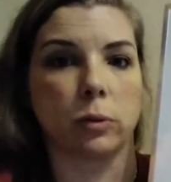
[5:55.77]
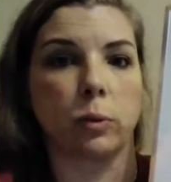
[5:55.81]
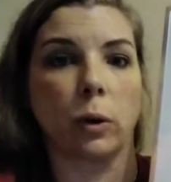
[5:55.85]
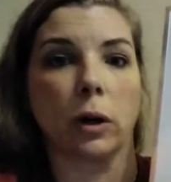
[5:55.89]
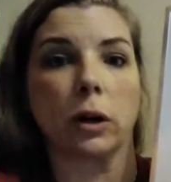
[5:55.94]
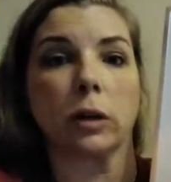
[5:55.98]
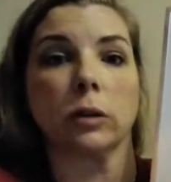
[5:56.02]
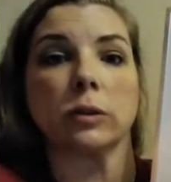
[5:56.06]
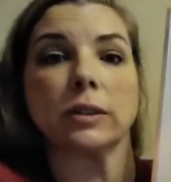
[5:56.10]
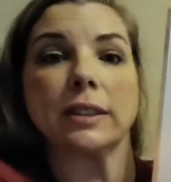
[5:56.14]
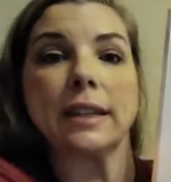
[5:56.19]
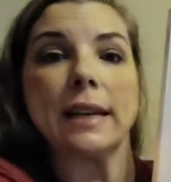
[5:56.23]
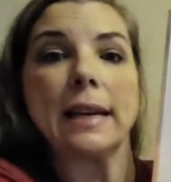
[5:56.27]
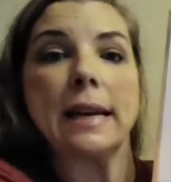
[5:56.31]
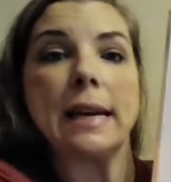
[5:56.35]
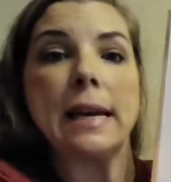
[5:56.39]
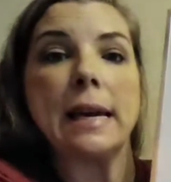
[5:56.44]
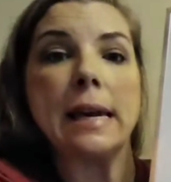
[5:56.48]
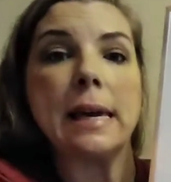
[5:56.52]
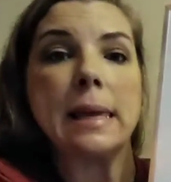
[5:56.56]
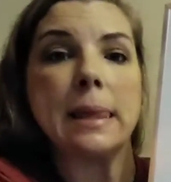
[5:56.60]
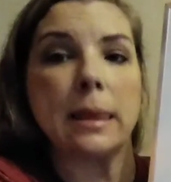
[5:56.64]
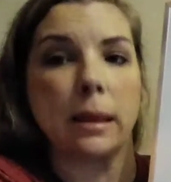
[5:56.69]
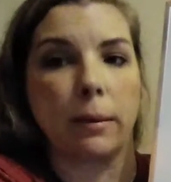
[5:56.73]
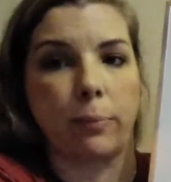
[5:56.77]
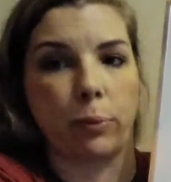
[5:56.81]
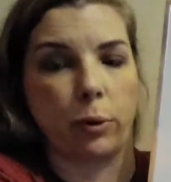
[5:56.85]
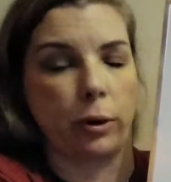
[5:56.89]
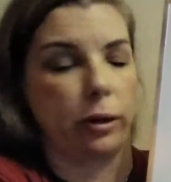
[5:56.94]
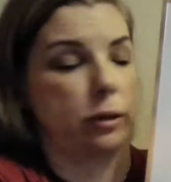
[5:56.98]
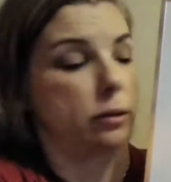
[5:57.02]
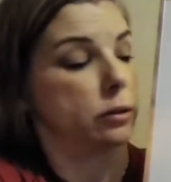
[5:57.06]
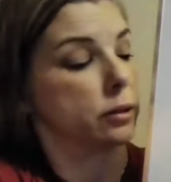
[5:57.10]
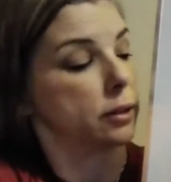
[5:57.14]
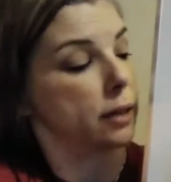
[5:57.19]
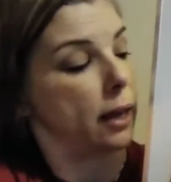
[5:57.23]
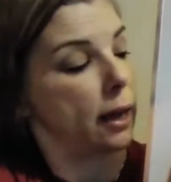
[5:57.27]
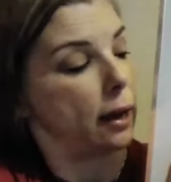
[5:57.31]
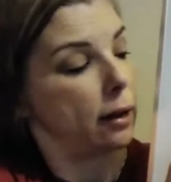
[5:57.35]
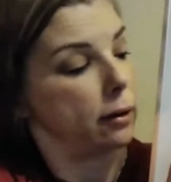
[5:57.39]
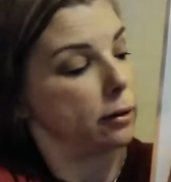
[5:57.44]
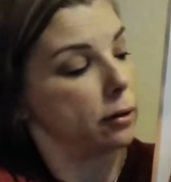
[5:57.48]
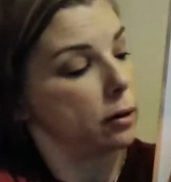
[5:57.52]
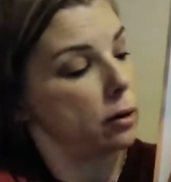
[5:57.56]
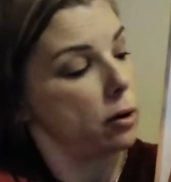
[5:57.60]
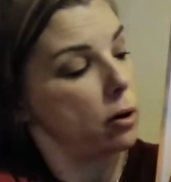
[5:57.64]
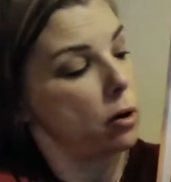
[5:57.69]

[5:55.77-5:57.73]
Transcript: what goes in the Pringles can.